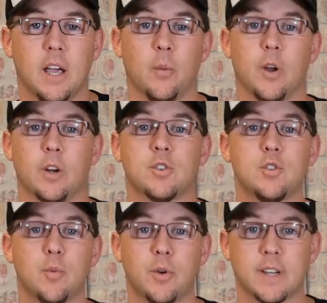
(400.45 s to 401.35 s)
and we are
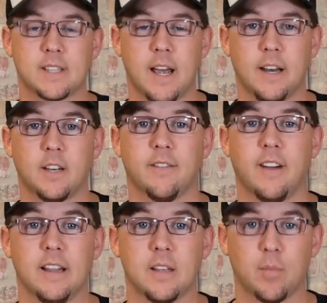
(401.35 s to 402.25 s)
super excited to
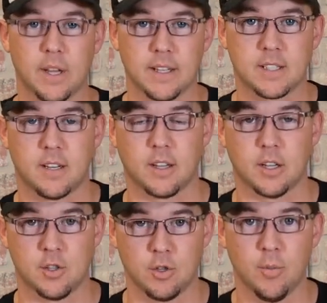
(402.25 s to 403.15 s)
finally bring this to the
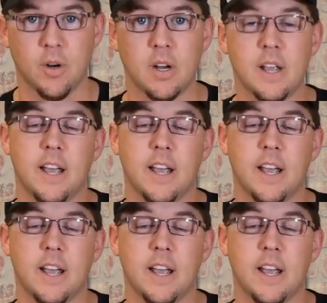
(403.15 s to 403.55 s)
consumer